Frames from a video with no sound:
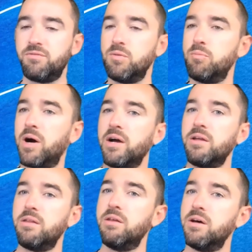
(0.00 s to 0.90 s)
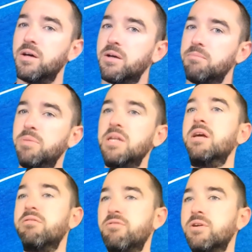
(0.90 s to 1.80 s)
you buy the
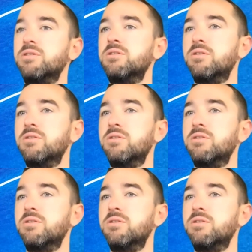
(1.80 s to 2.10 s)
PDF version,